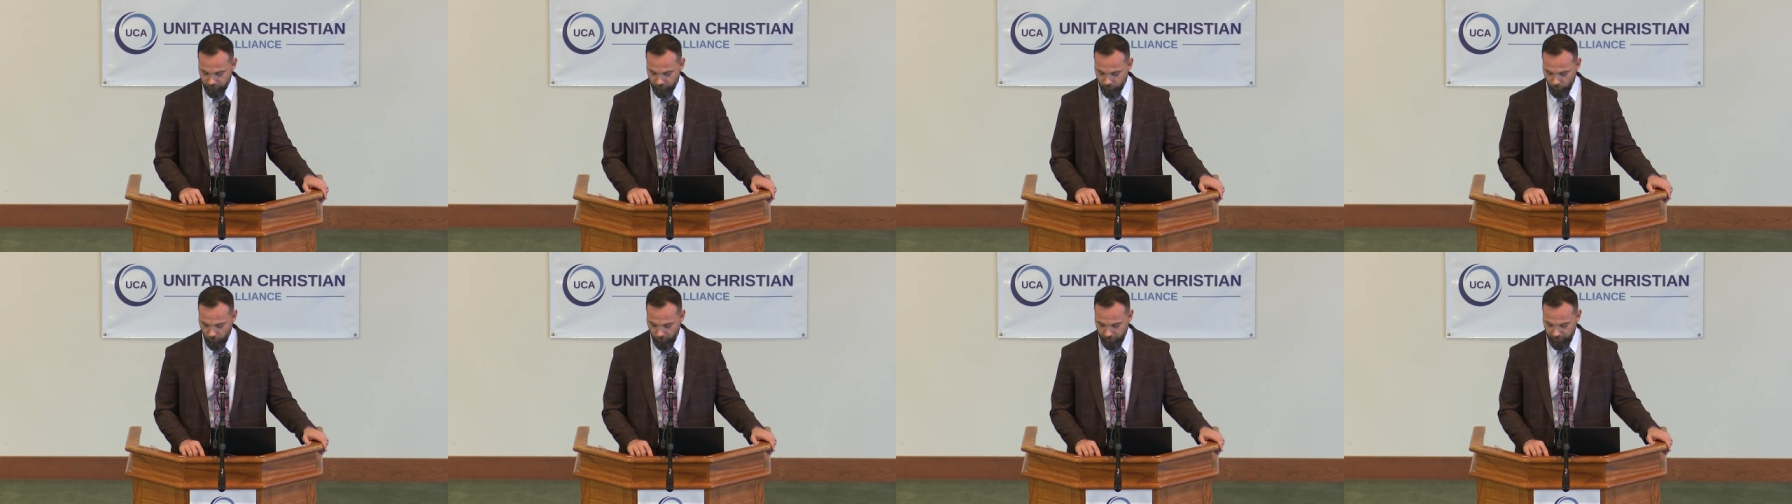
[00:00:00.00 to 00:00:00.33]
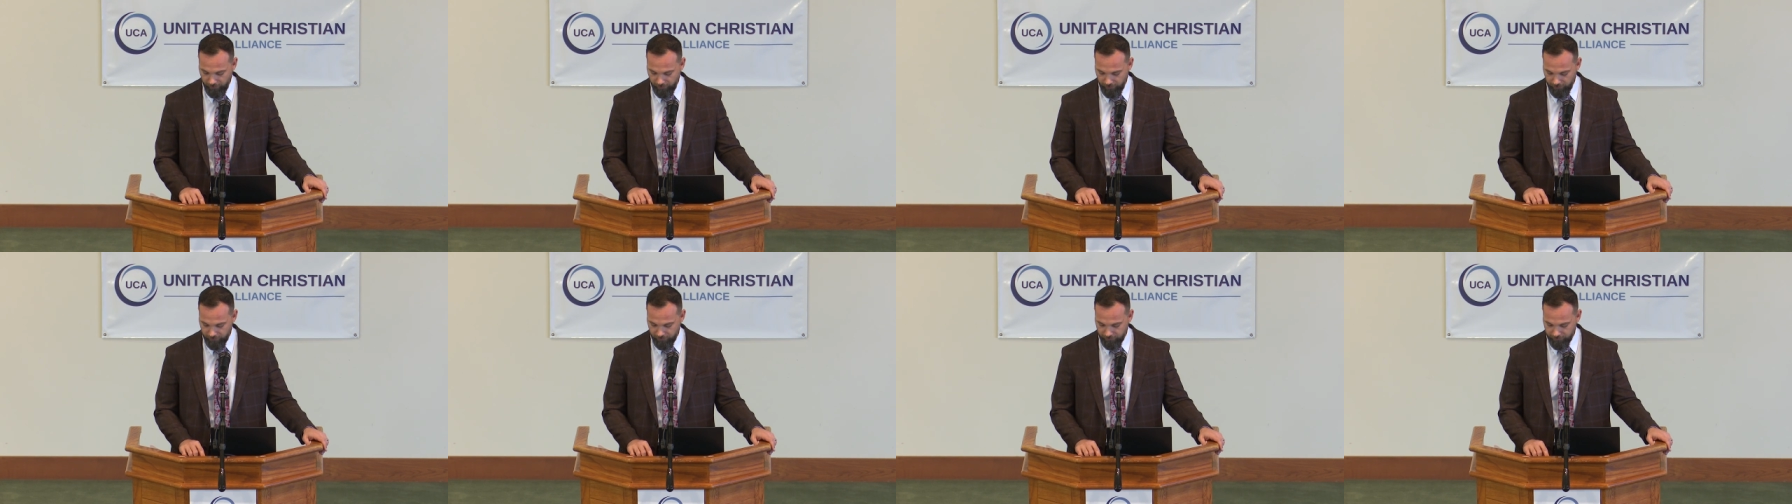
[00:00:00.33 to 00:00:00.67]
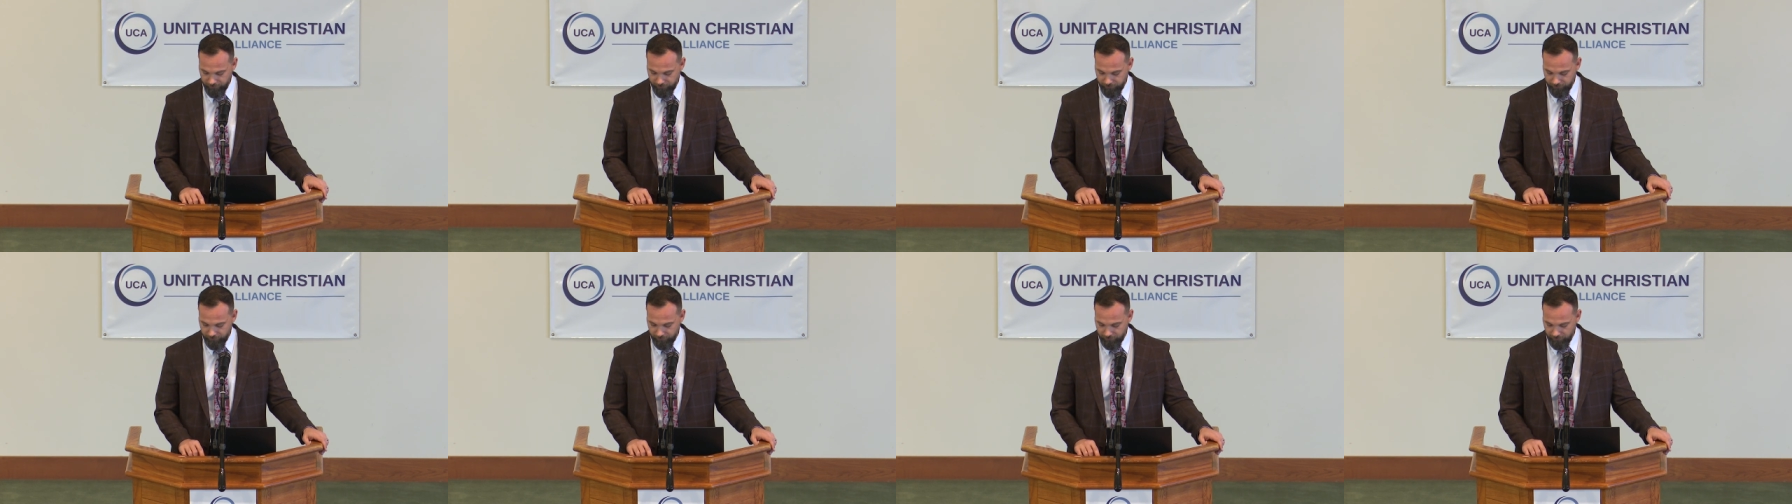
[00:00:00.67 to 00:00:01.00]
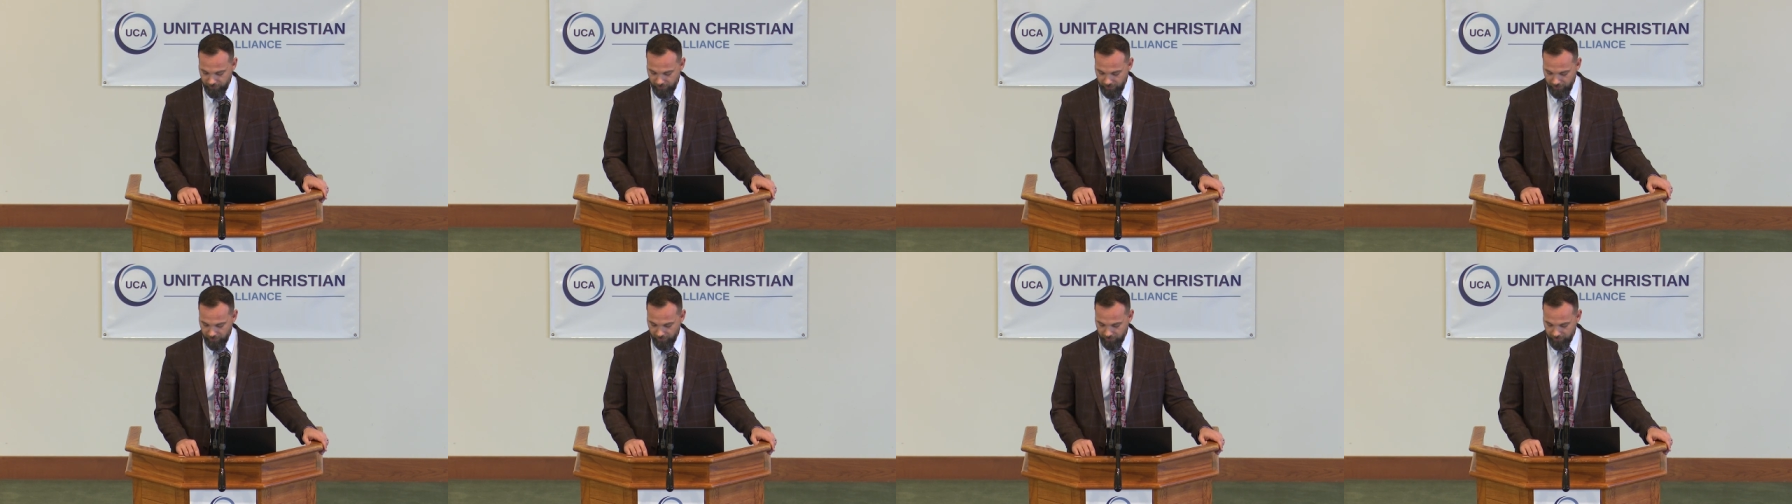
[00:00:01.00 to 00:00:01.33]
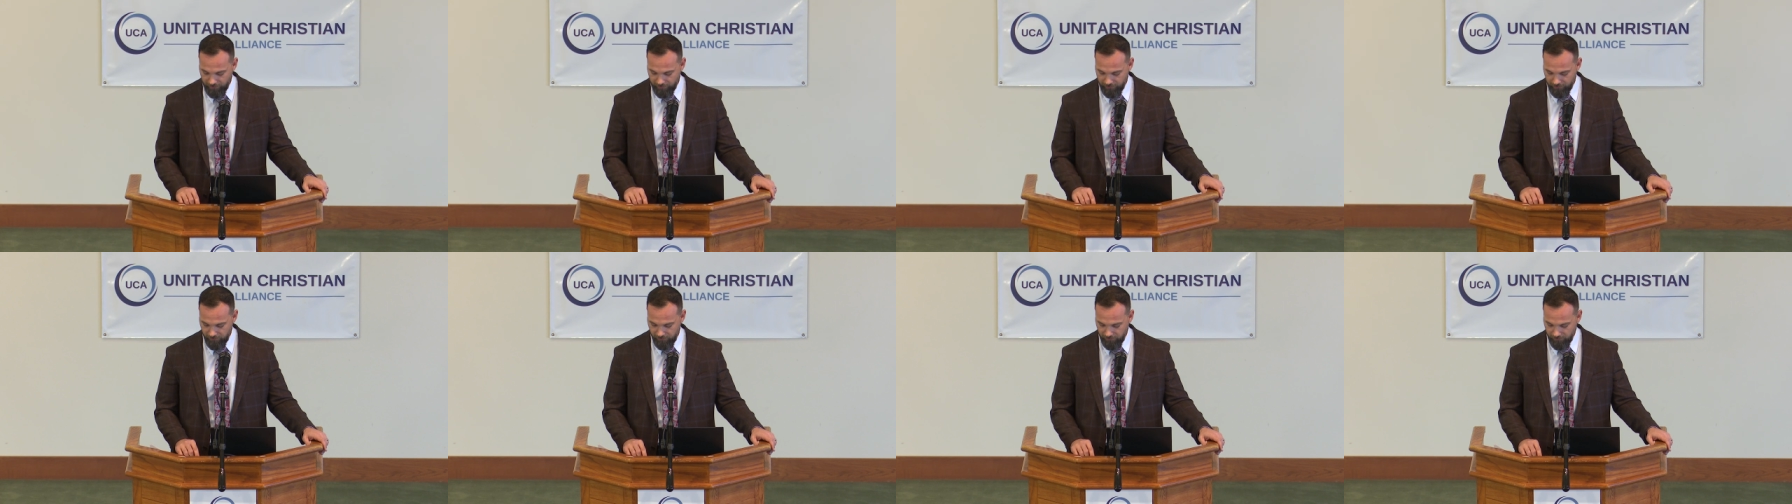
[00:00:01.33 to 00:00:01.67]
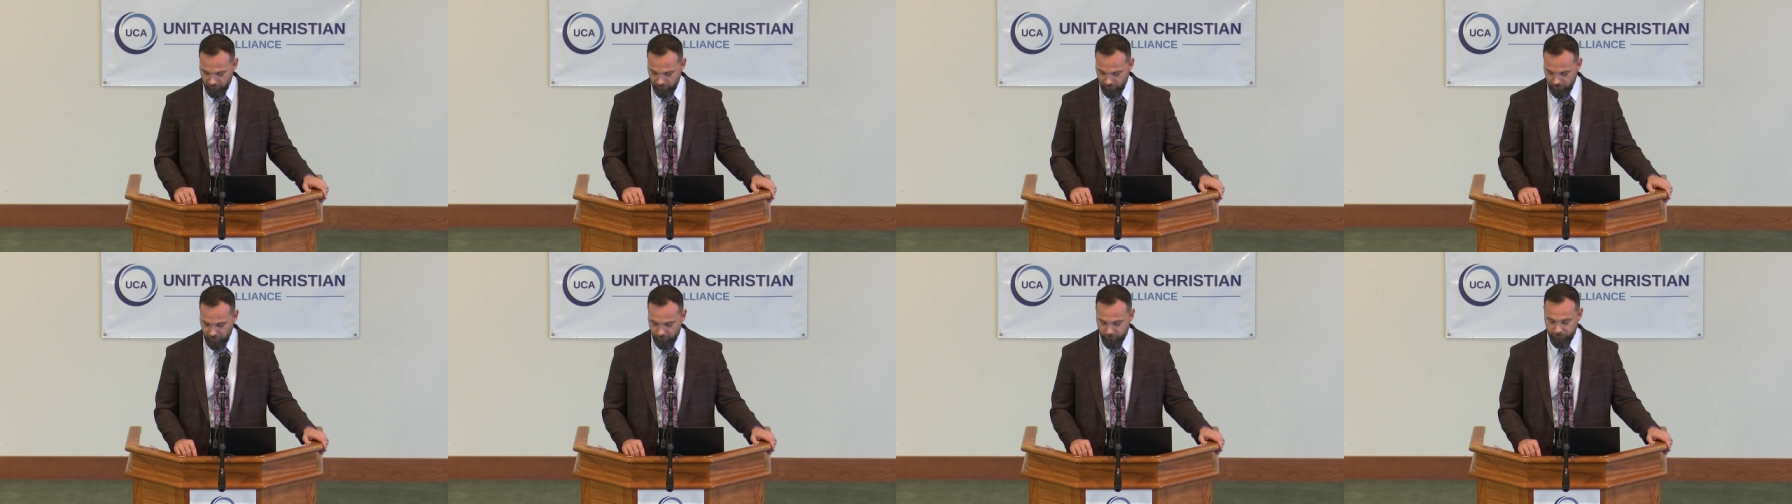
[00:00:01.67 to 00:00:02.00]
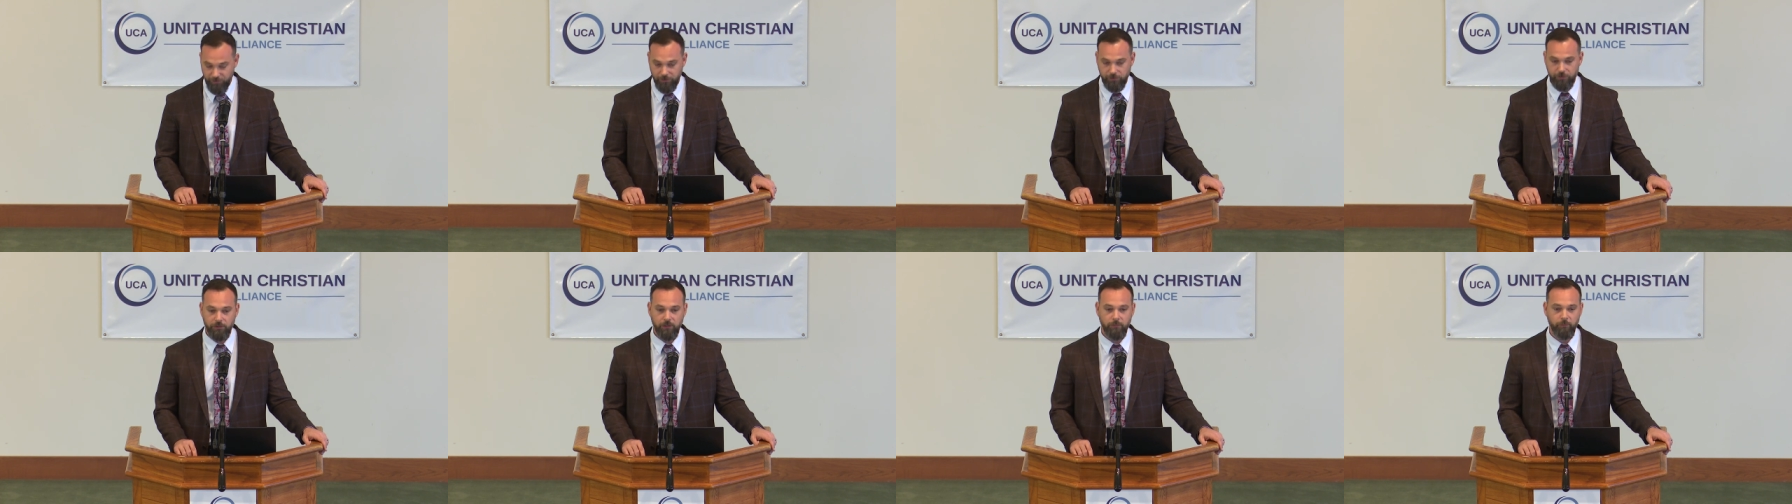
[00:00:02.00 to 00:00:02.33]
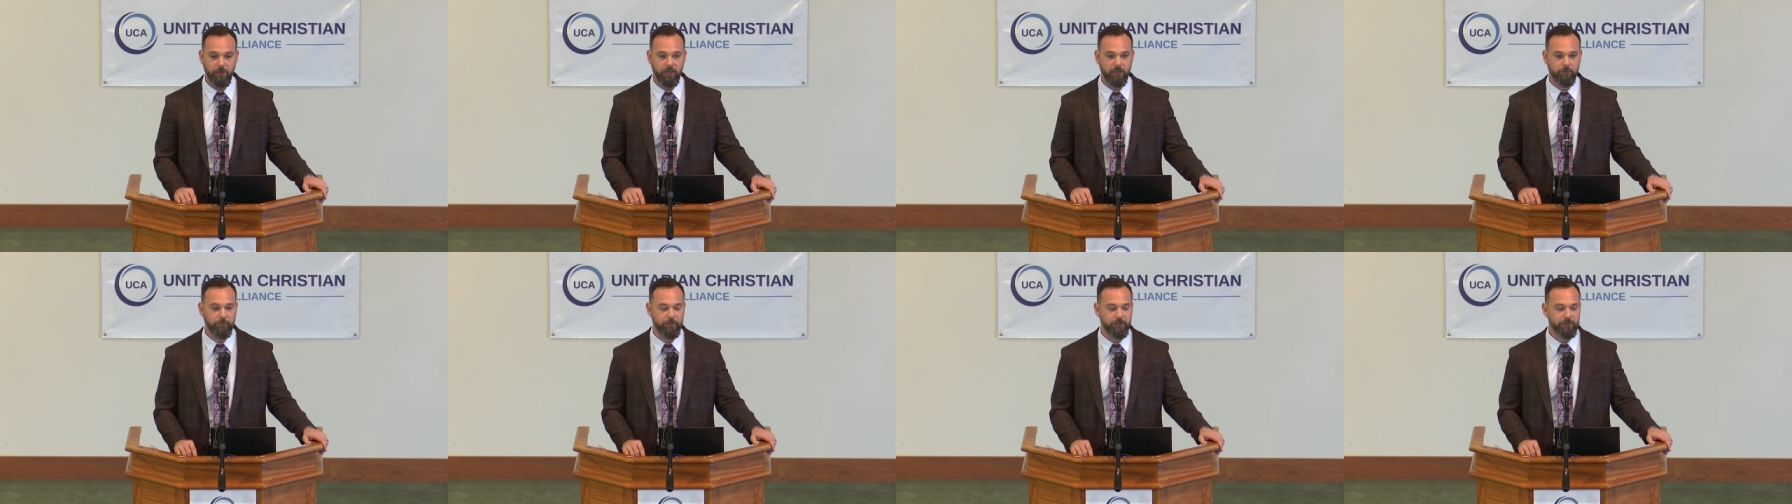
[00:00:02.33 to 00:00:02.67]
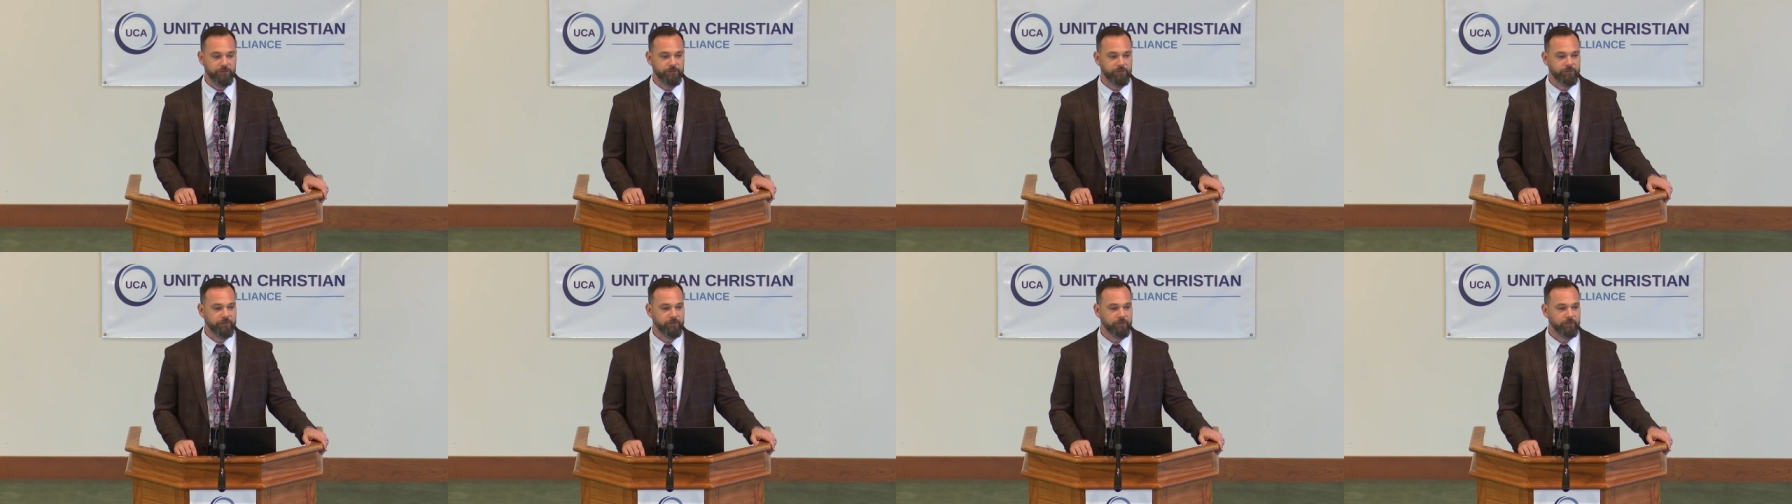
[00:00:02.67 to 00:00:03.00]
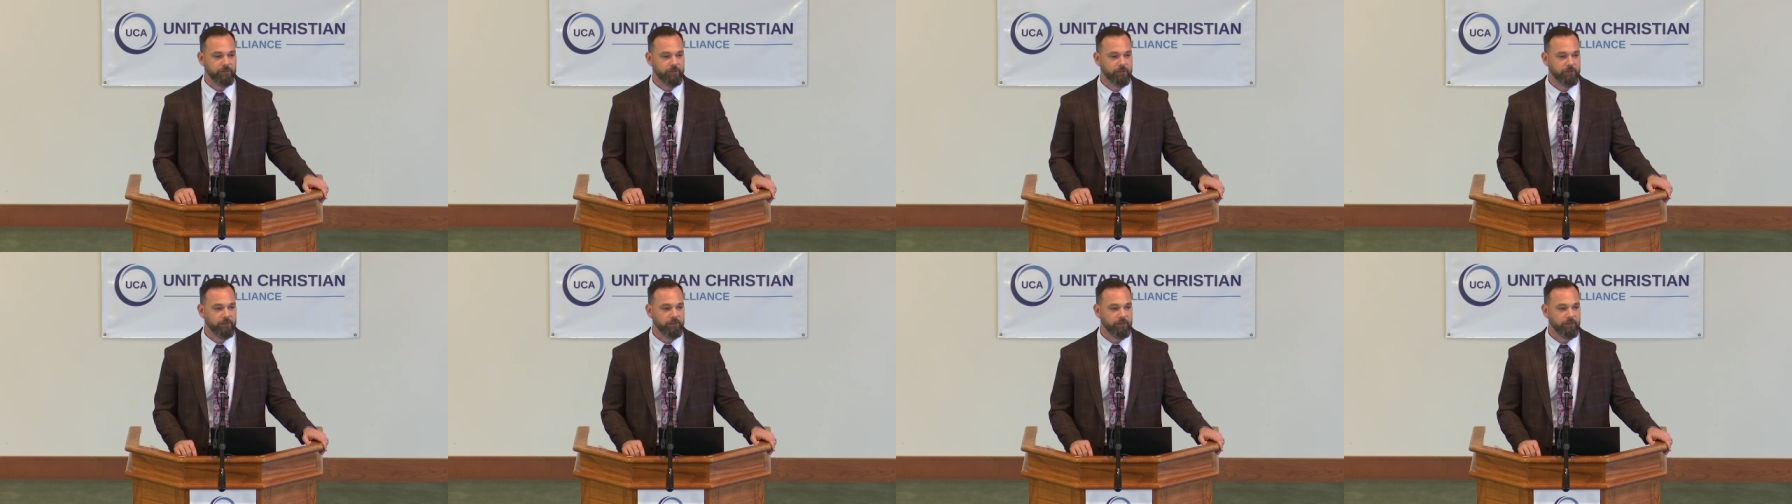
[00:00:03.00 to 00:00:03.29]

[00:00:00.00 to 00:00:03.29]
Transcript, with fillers: what he is, and keeps his commandments.